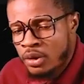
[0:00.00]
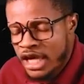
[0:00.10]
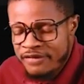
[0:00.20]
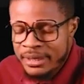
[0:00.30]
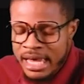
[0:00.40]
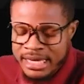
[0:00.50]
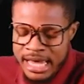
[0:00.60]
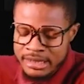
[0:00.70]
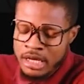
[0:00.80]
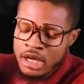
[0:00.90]
Give me
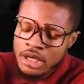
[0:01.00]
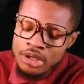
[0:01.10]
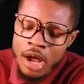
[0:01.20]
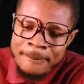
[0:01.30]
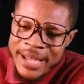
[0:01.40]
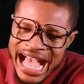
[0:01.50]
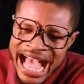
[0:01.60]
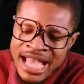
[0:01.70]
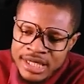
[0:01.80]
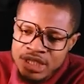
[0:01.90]
again.
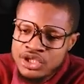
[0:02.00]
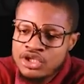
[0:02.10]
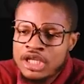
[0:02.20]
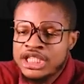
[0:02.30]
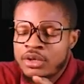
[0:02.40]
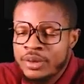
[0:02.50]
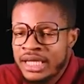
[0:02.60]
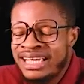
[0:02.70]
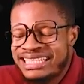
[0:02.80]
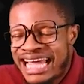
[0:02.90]
Number in such a
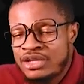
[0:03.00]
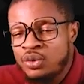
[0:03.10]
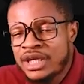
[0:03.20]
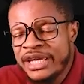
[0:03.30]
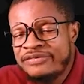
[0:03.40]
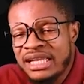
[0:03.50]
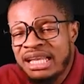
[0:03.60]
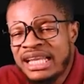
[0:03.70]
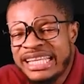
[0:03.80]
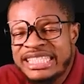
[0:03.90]
way that you give the
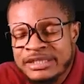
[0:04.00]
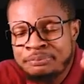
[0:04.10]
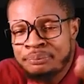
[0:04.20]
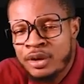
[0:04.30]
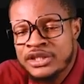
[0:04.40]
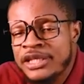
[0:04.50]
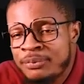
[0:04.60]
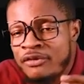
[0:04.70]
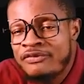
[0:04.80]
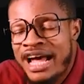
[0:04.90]
least
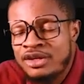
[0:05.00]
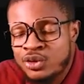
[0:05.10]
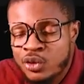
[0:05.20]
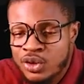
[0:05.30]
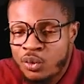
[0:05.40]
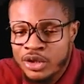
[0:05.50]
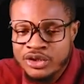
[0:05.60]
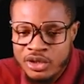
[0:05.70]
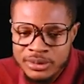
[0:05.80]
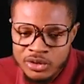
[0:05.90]
possible value to the what?
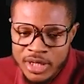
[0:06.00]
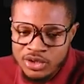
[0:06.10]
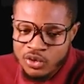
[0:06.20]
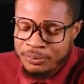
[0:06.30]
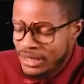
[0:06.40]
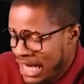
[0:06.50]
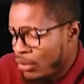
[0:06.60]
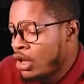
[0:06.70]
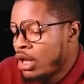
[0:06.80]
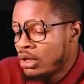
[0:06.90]
Substituent group.
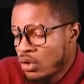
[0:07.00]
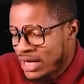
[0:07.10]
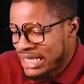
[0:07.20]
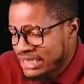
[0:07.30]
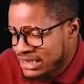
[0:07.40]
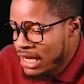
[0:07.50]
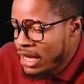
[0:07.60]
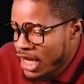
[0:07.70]
Now, look at it.